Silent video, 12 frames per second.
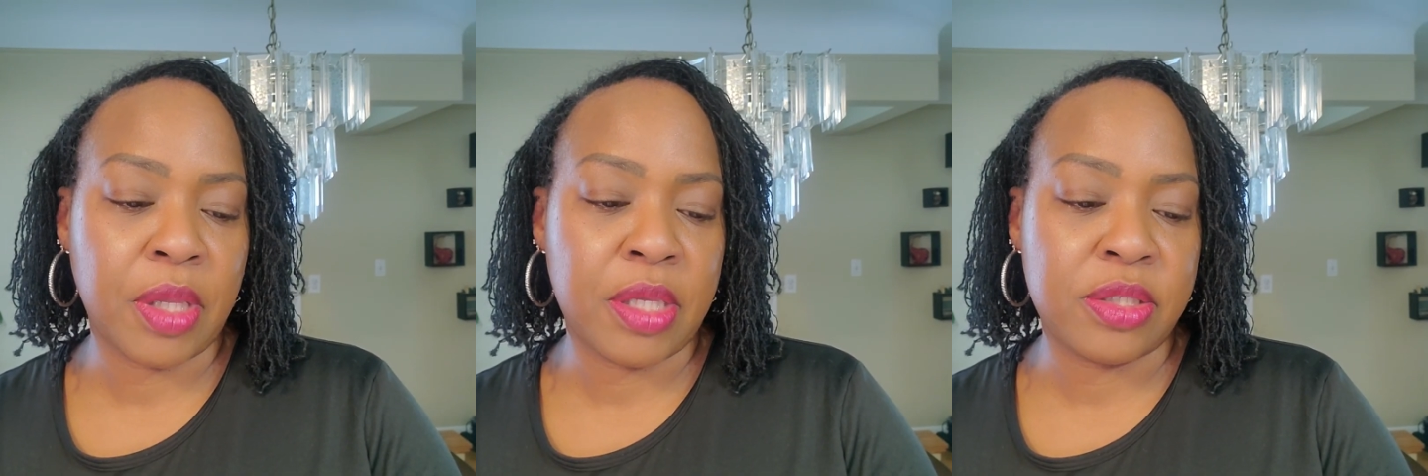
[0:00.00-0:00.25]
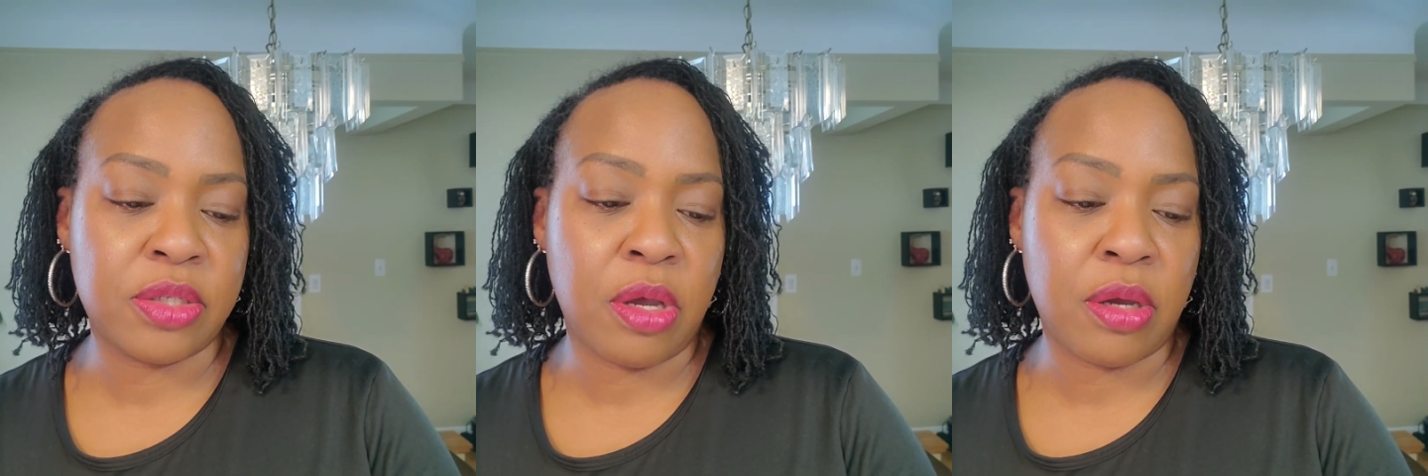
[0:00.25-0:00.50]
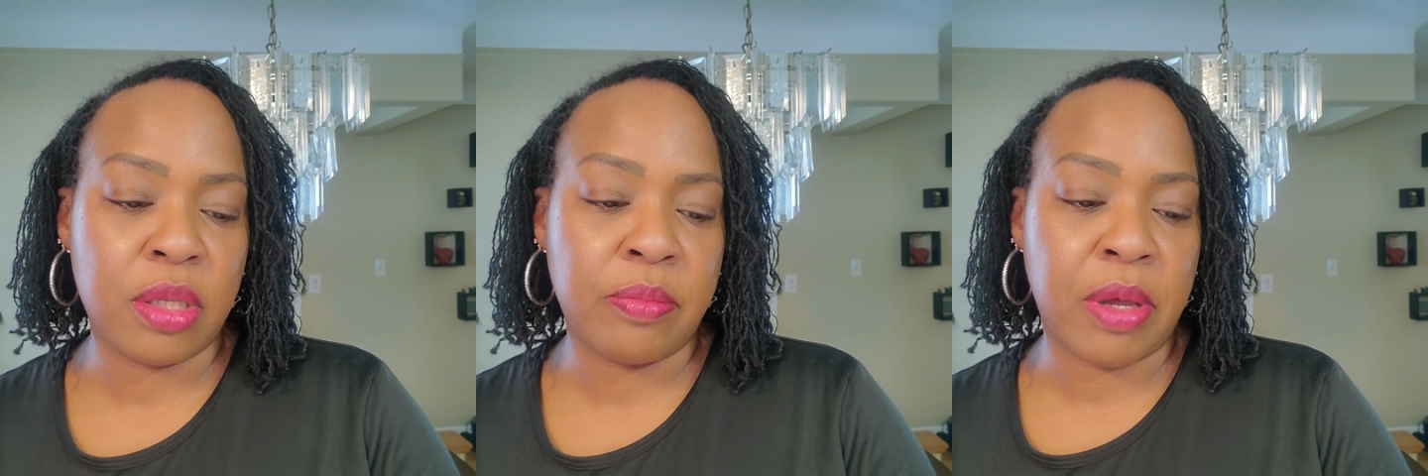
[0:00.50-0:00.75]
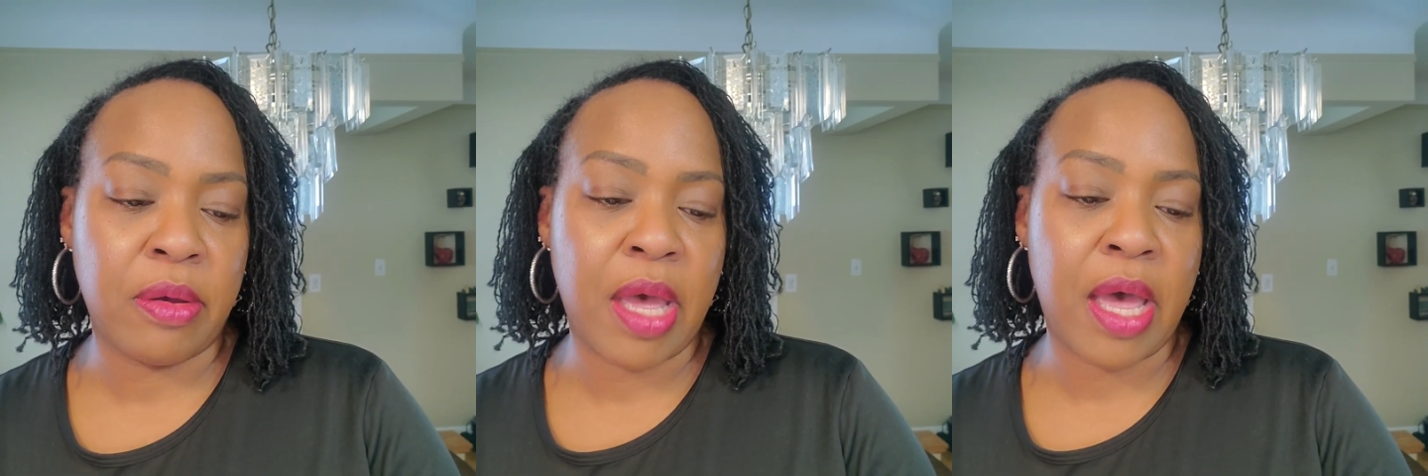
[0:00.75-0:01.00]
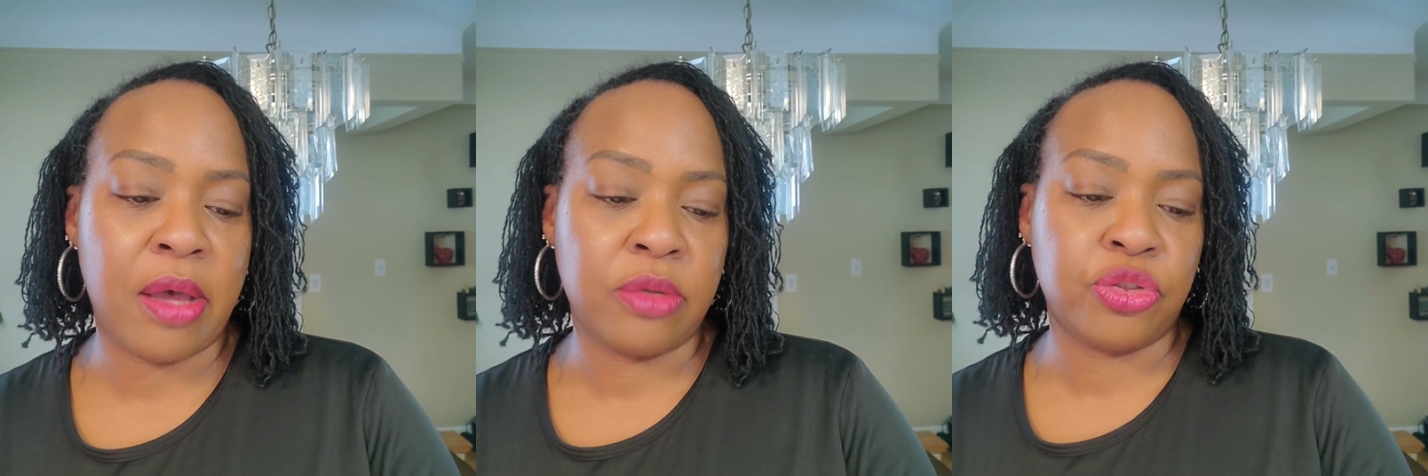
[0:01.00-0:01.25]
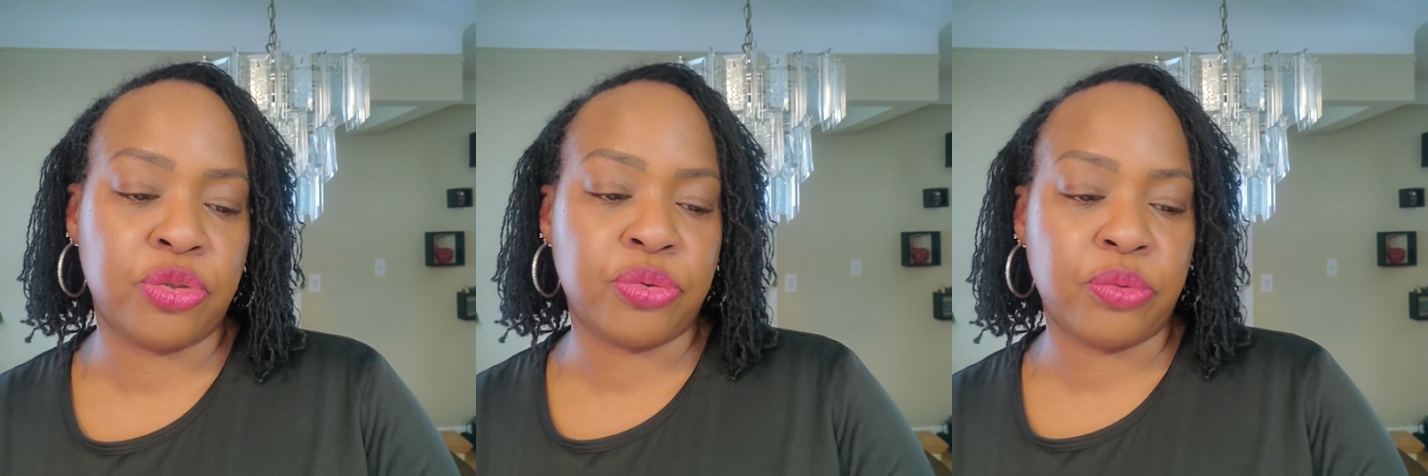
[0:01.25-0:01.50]
It's talking about how
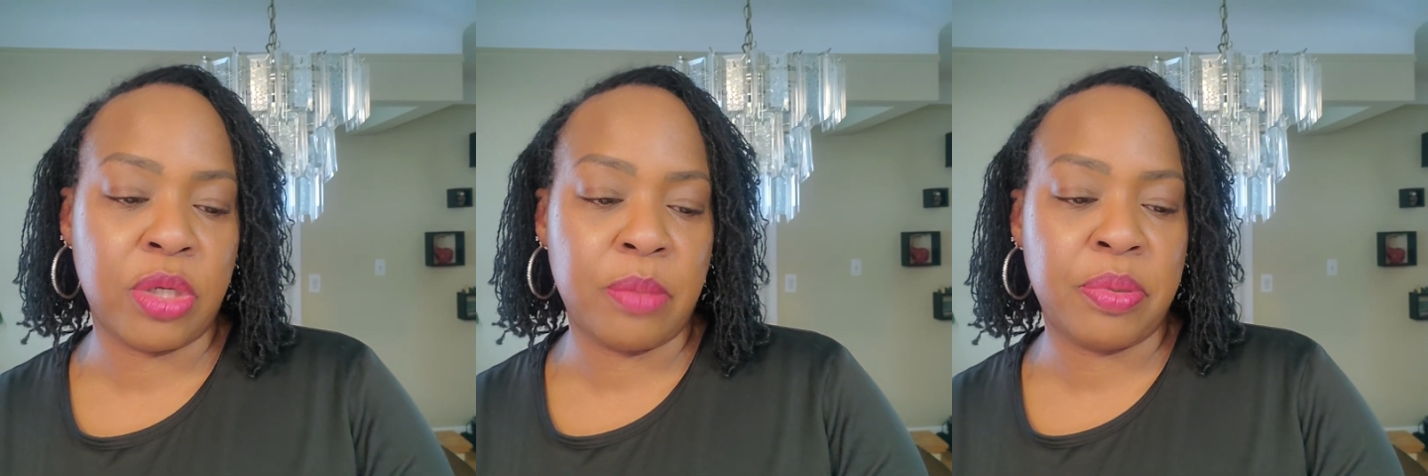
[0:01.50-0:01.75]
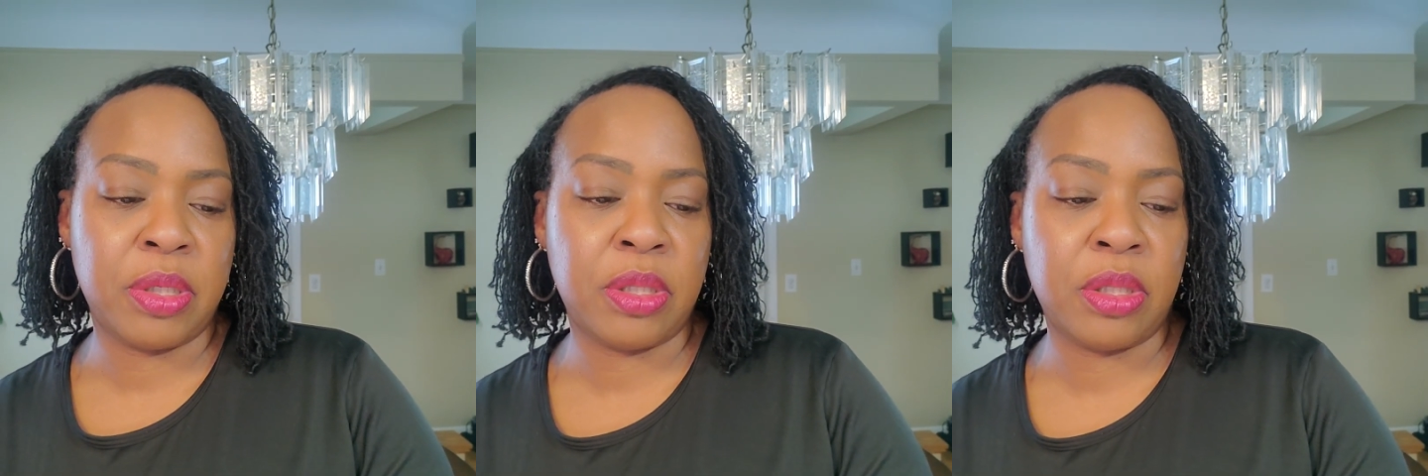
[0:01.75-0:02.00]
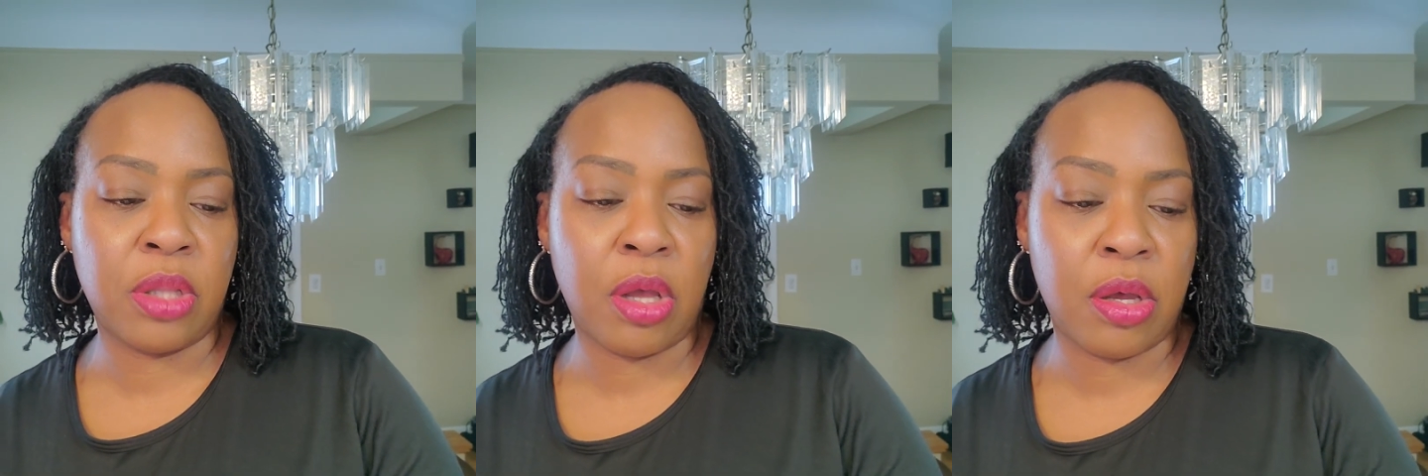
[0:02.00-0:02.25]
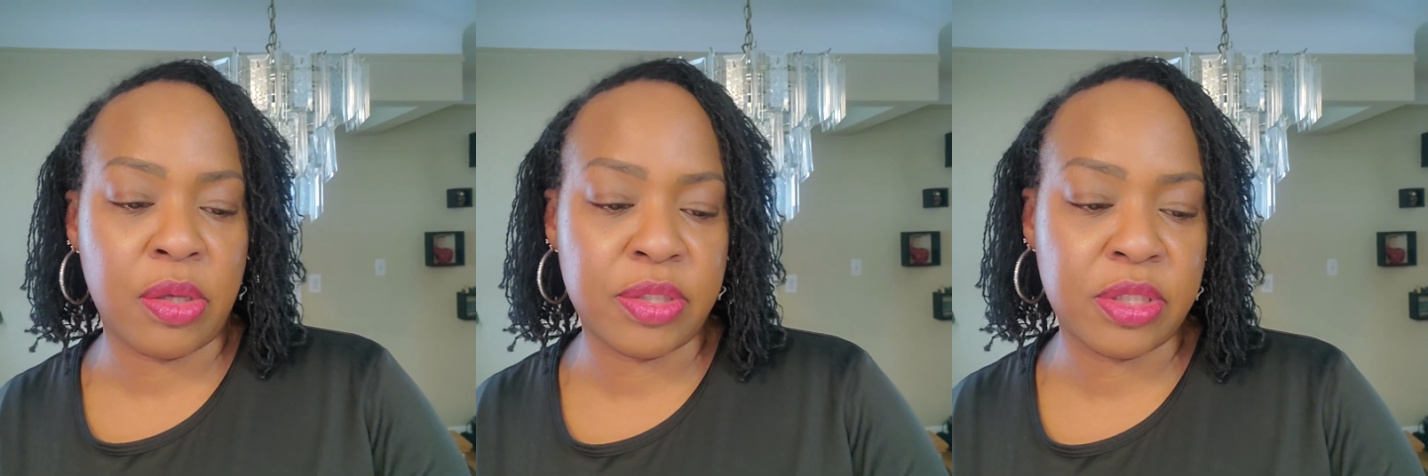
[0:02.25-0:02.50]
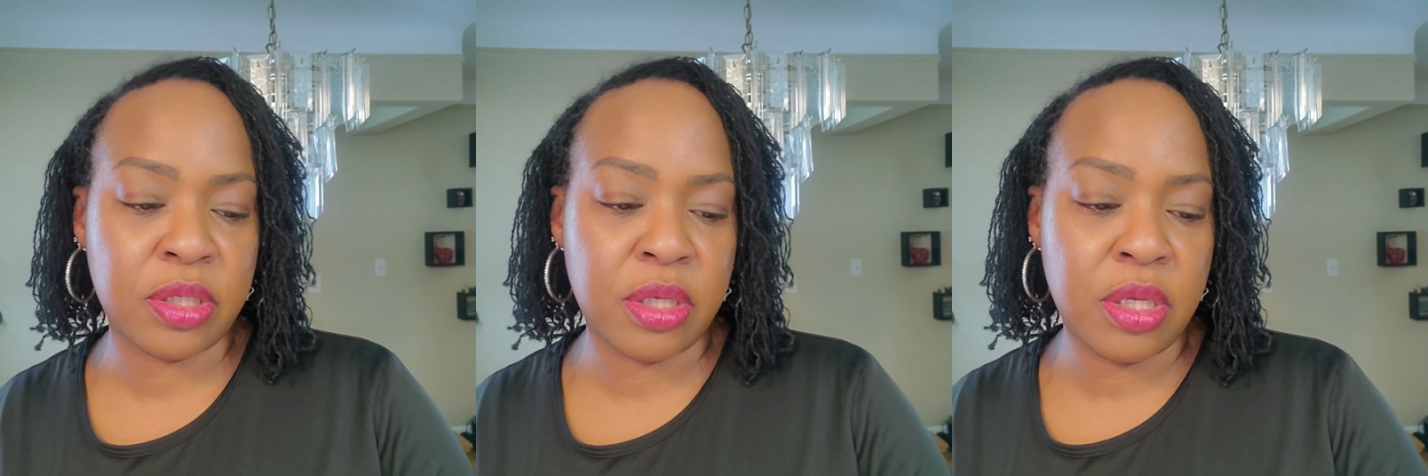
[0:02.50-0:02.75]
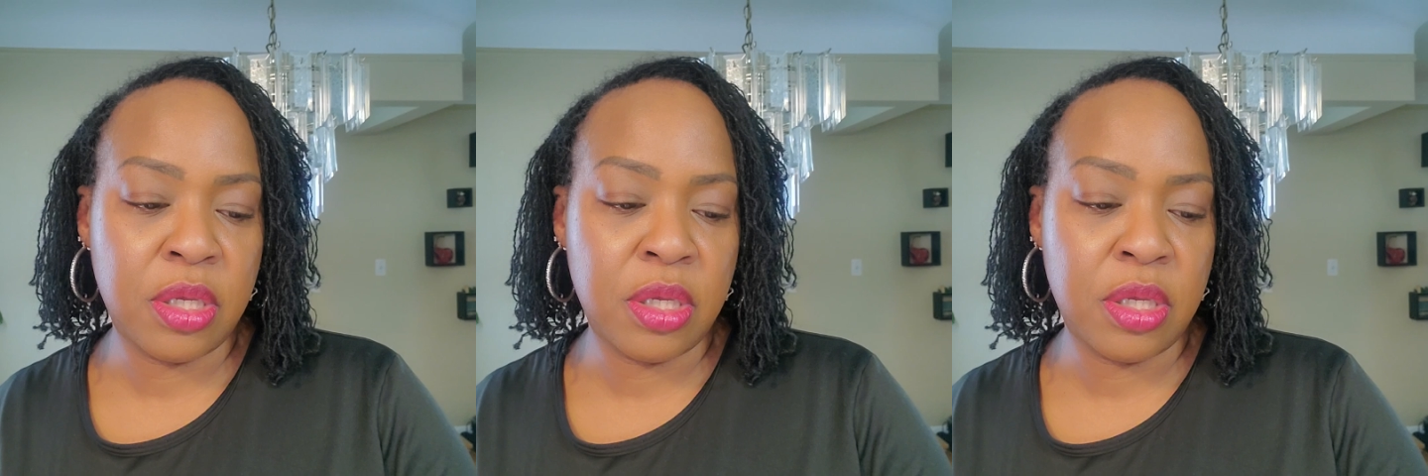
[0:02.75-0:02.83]
Trump lost